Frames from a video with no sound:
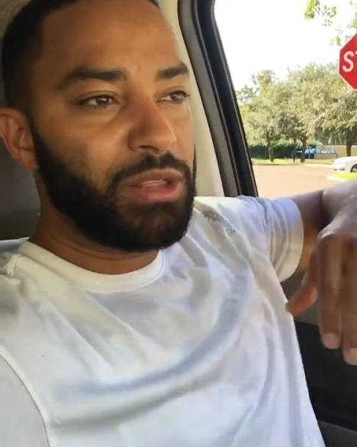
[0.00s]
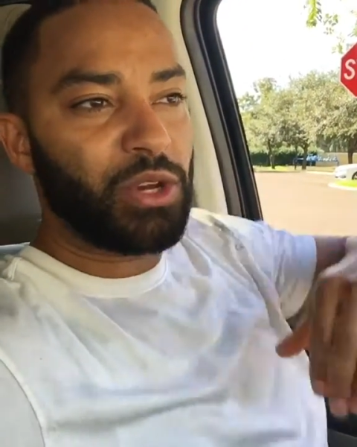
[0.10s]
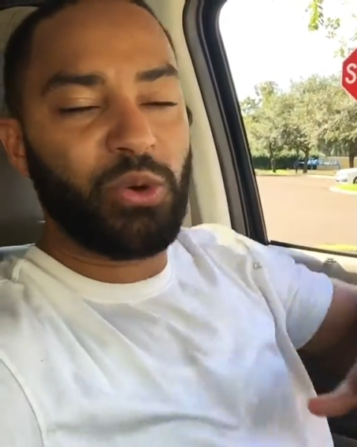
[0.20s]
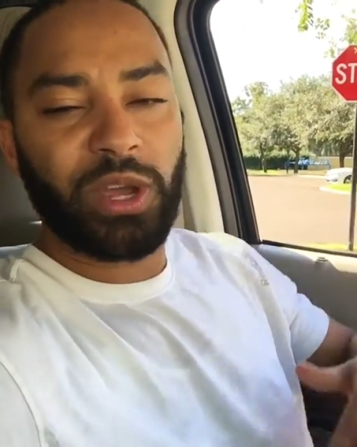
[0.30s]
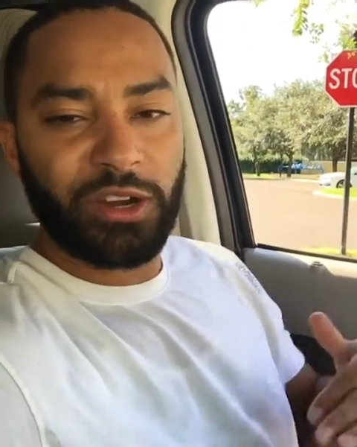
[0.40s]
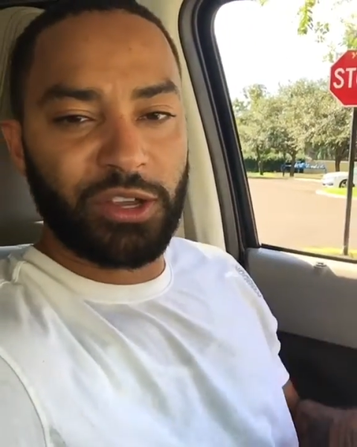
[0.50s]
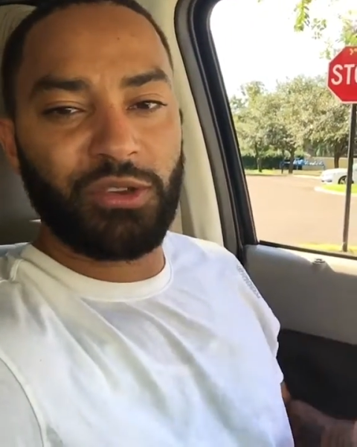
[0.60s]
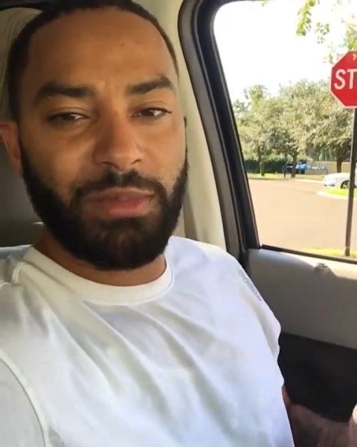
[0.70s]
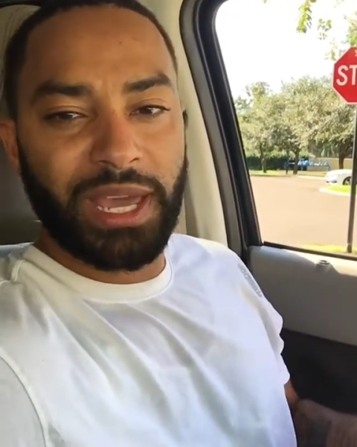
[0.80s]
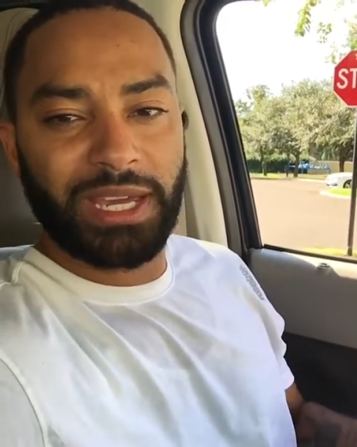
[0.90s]
the quicker
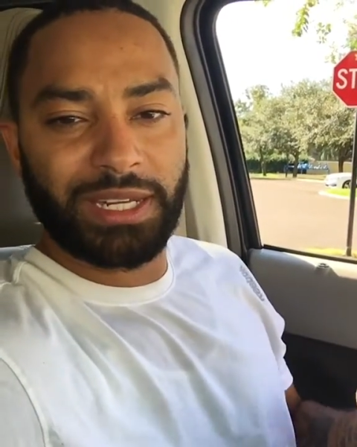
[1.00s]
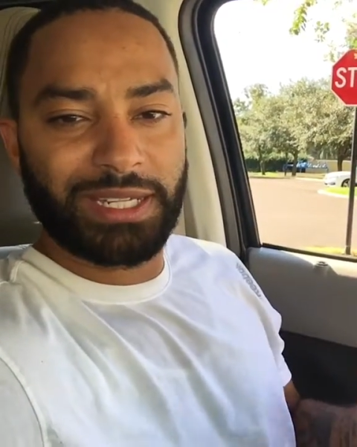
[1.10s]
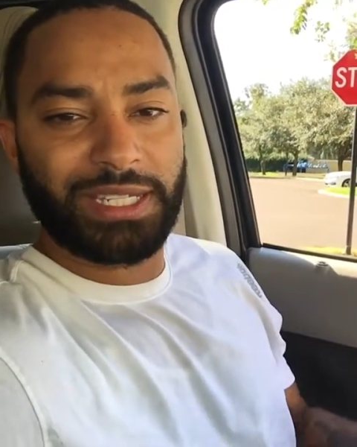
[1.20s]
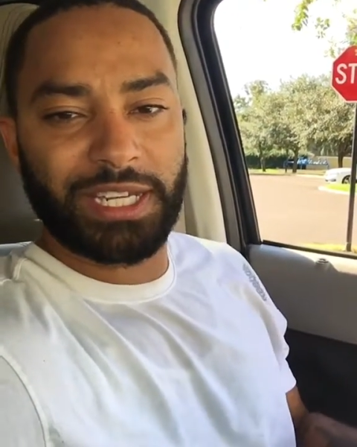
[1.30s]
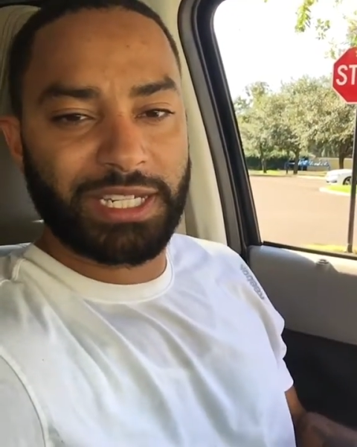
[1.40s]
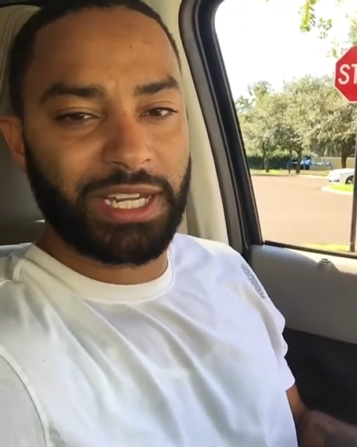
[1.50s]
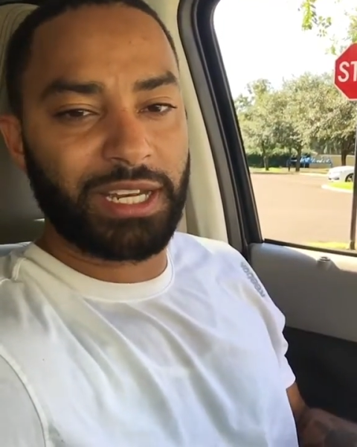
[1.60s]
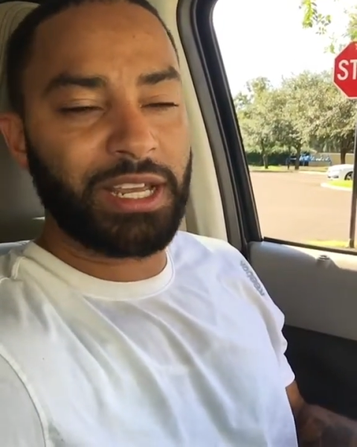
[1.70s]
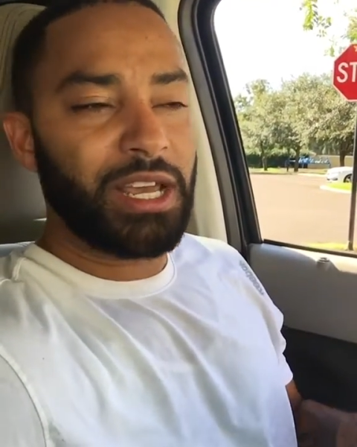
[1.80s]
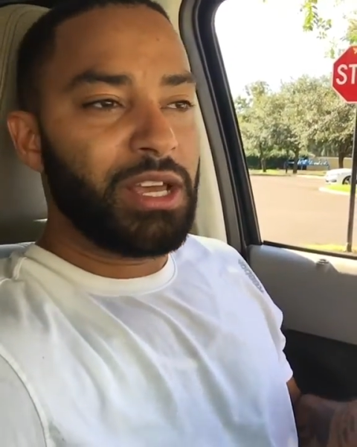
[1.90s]
you make a
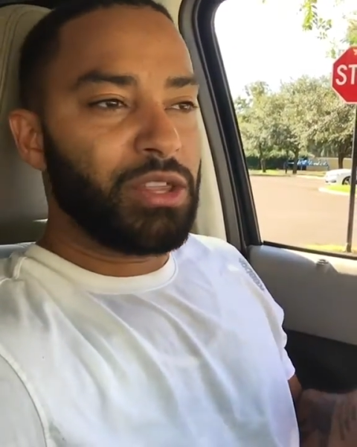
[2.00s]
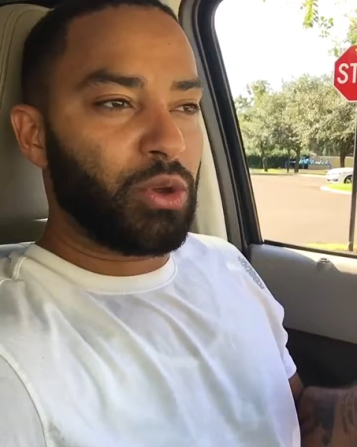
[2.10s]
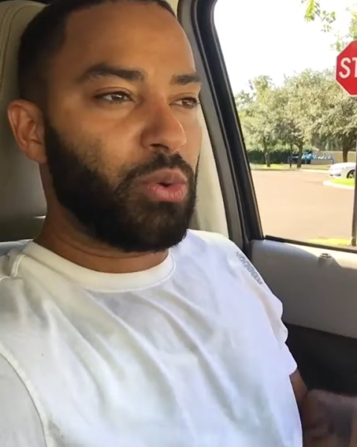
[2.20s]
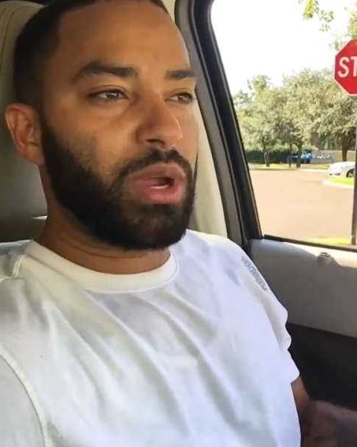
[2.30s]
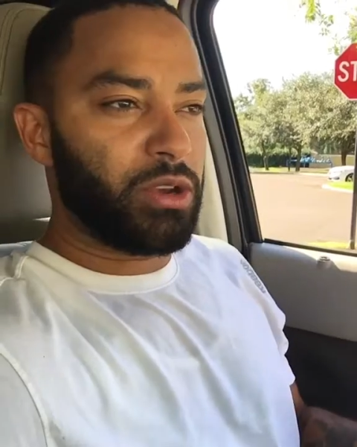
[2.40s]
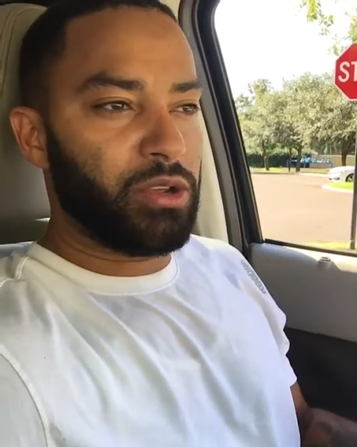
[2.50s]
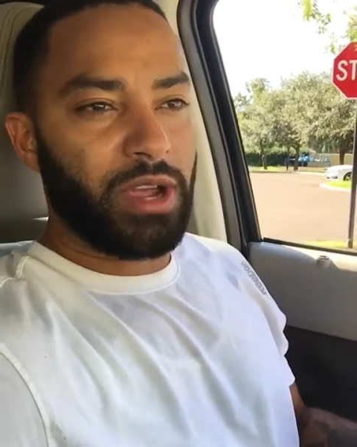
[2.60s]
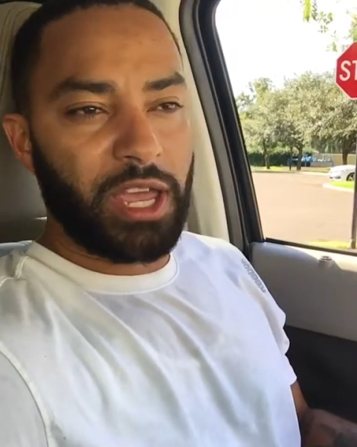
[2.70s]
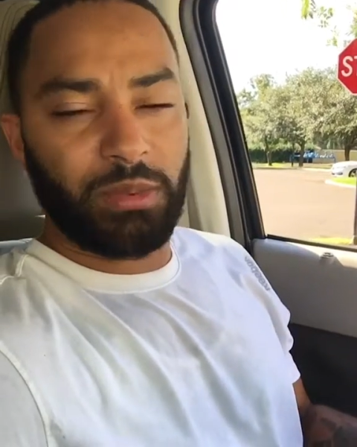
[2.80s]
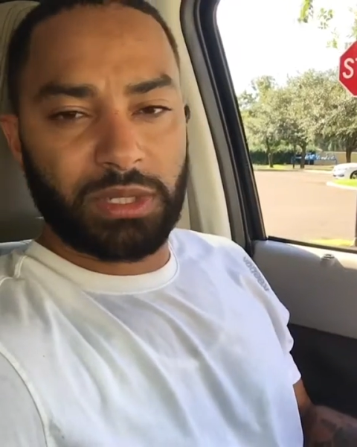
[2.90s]
decision the quicker
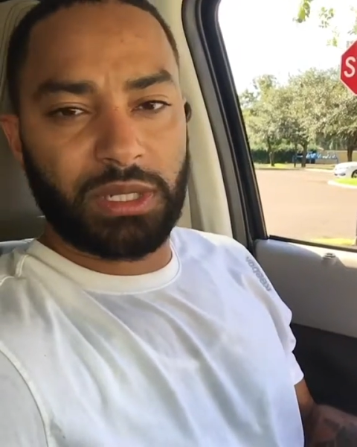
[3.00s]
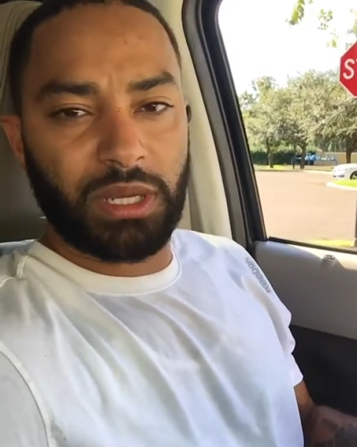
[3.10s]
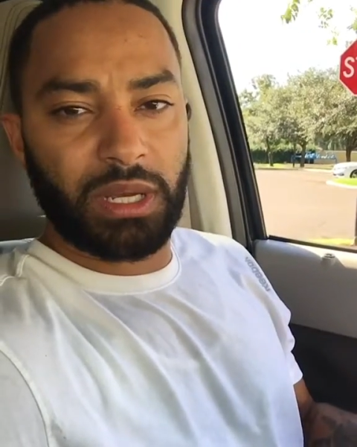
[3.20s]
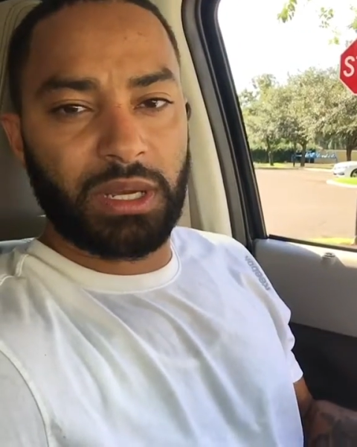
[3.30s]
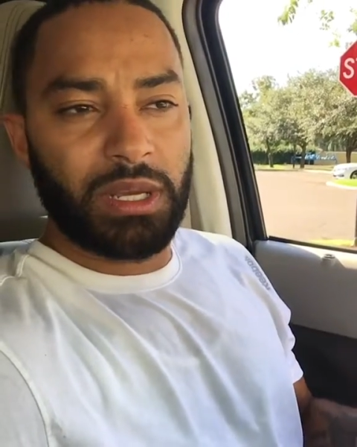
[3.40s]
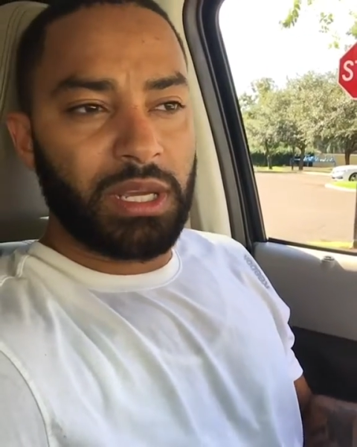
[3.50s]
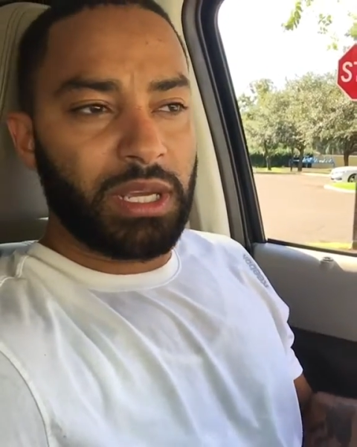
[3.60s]
you're able to